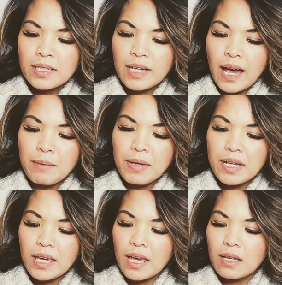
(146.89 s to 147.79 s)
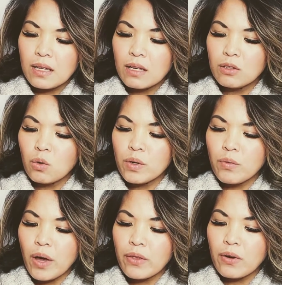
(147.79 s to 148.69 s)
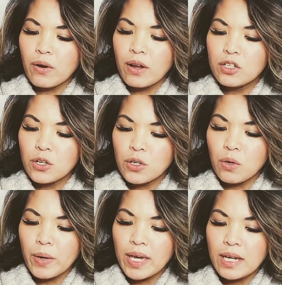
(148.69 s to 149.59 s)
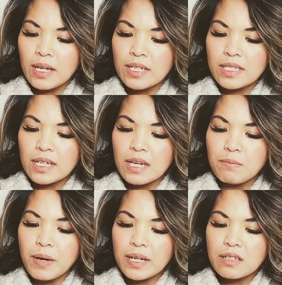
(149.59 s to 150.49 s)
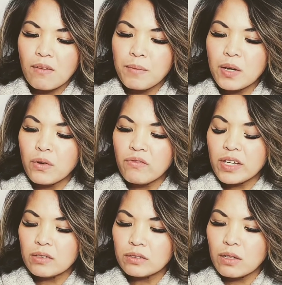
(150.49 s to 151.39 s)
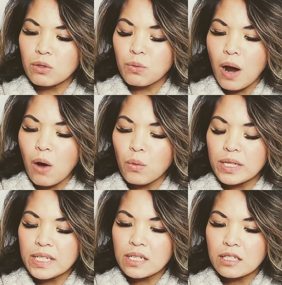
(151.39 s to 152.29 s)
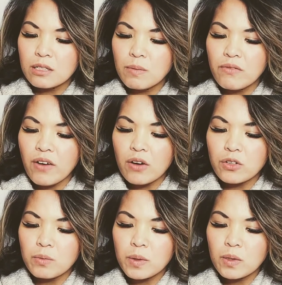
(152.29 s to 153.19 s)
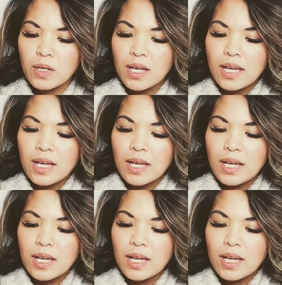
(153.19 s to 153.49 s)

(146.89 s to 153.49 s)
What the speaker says: Time and again, though we rather turn away, it is the impact of being revealed through our willingness to be vulnerable